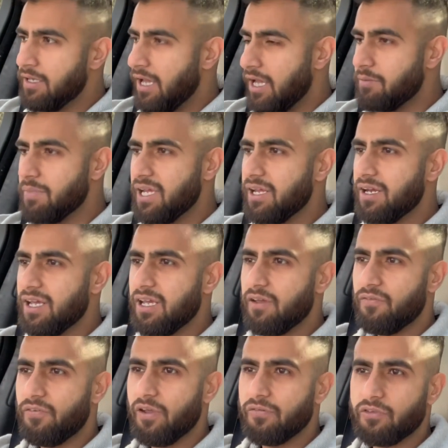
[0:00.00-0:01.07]
Admittedly,
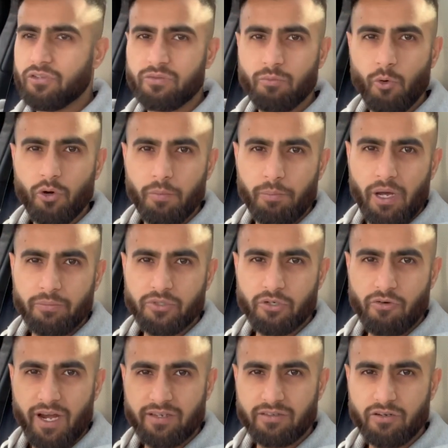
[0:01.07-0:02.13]
a few of the smaller bumps and
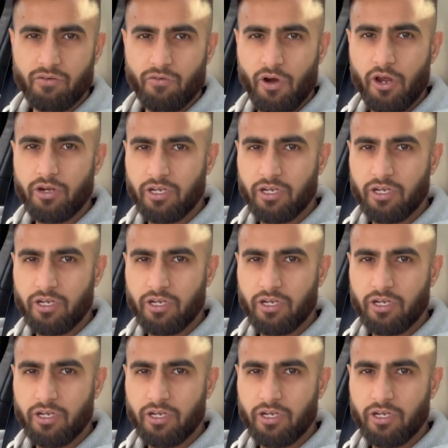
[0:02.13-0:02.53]
cracks on the road,